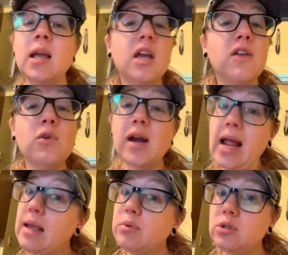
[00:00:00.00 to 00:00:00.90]
If you are
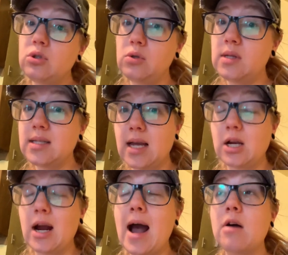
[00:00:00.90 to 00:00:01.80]
able to do this at
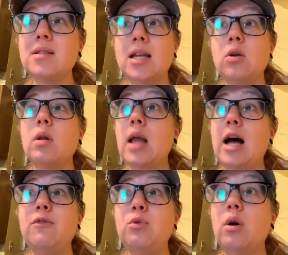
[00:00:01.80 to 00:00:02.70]
your house, I know a
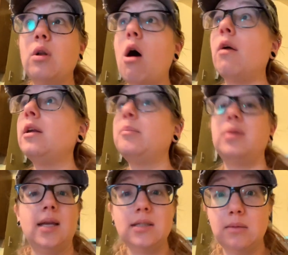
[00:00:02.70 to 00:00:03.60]
lot of you had already
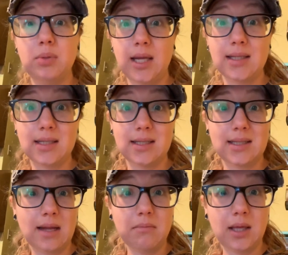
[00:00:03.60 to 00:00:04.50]
planted plants and
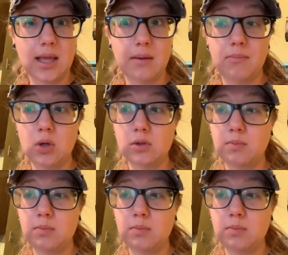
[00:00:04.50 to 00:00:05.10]
sent me those